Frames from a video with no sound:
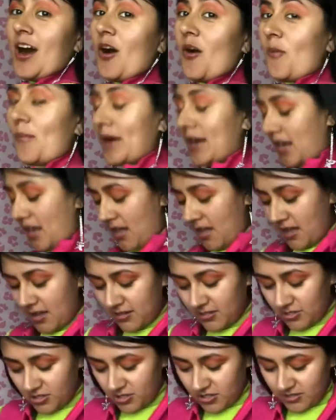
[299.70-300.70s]
Oh my
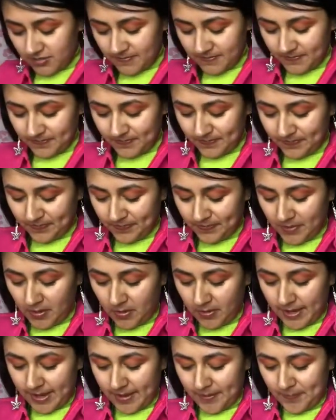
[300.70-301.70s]
gosh.
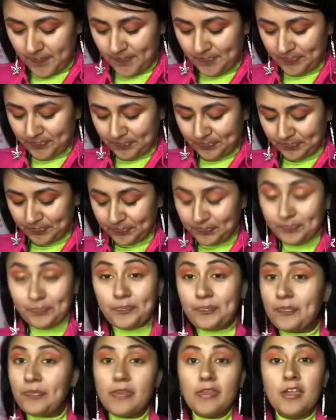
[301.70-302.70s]
Okay.
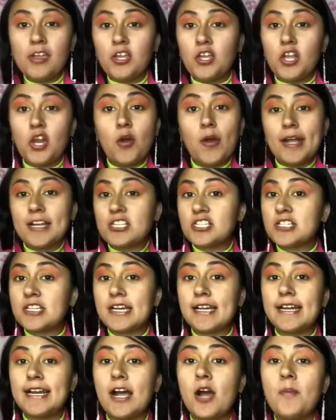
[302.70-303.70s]
You know, I just
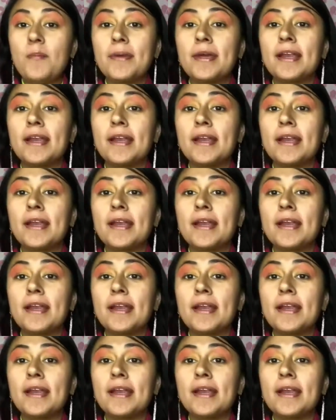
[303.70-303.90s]
couldn't help